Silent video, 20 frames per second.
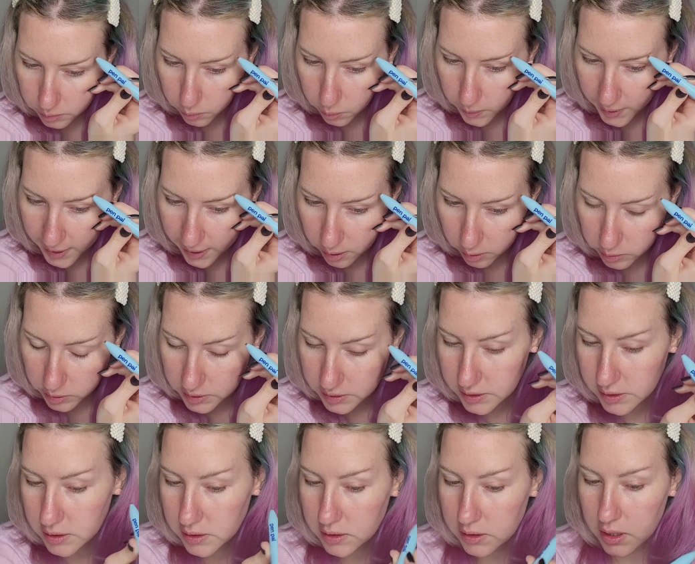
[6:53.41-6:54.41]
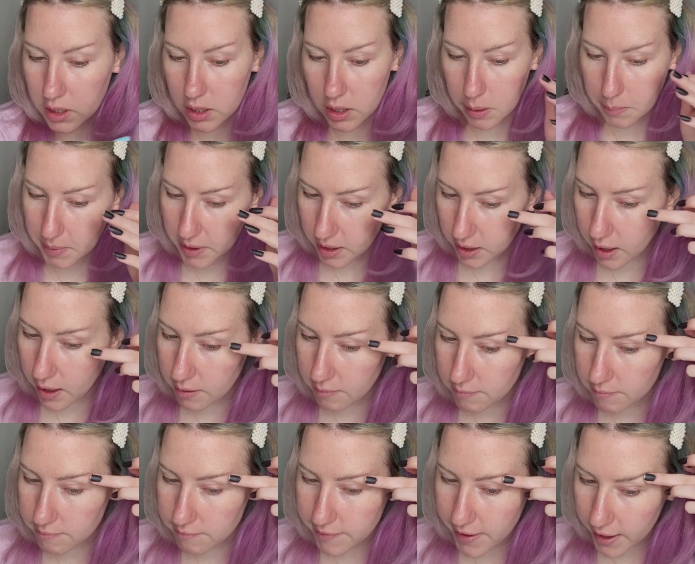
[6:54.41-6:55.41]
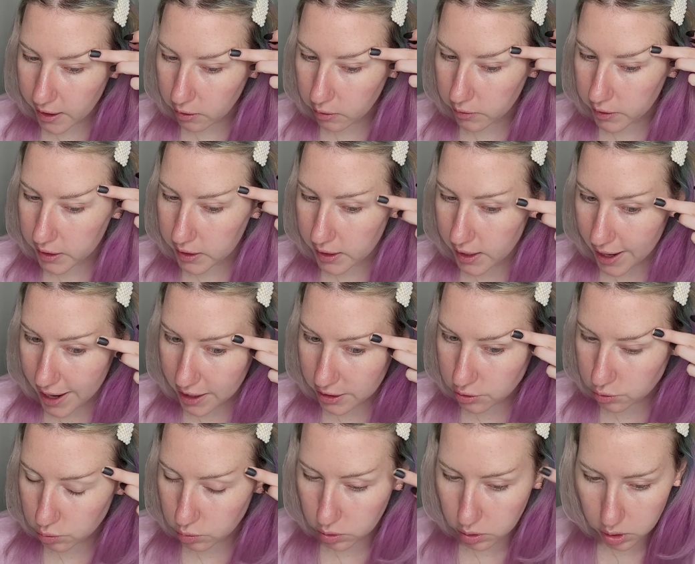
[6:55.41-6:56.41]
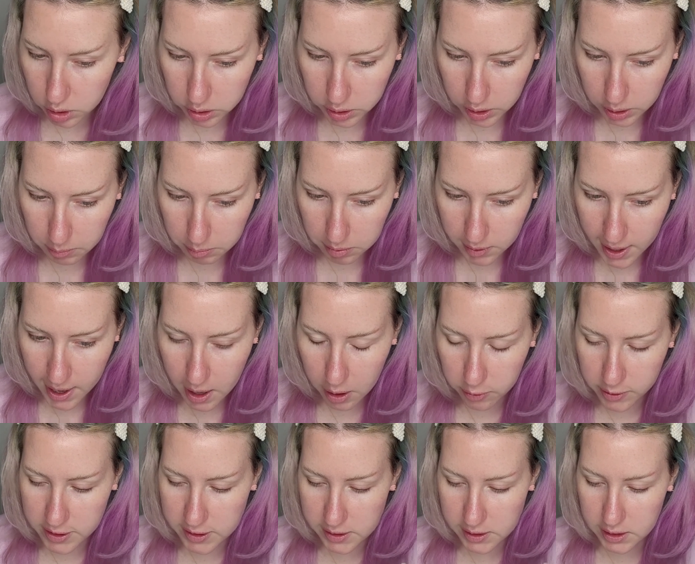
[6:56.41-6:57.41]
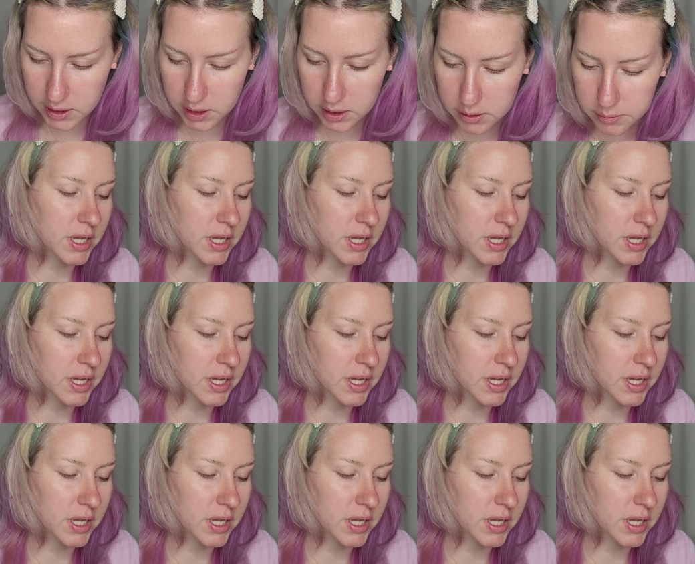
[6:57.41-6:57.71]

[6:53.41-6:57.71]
Wow, this is gonna be a very natural looking brow, isn't it?